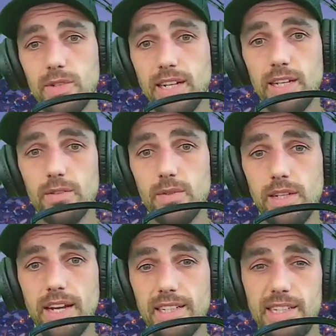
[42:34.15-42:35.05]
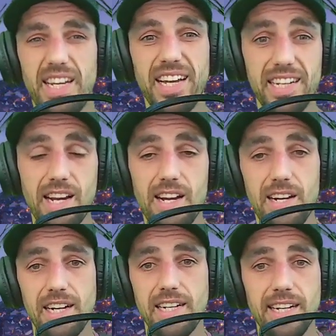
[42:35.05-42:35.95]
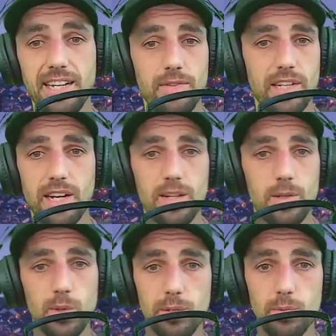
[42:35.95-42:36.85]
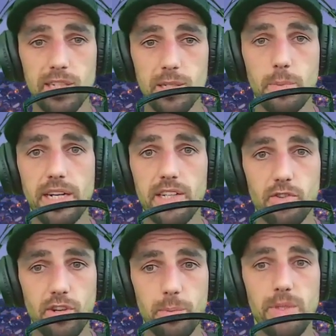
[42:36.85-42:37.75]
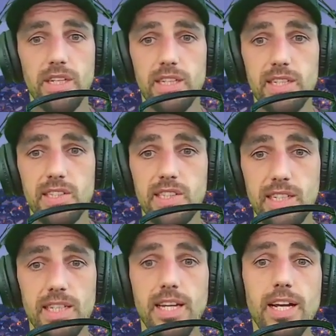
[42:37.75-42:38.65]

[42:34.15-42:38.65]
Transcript: of it at ten o'clock and eleven o'clock when when the bars are empty and in the city,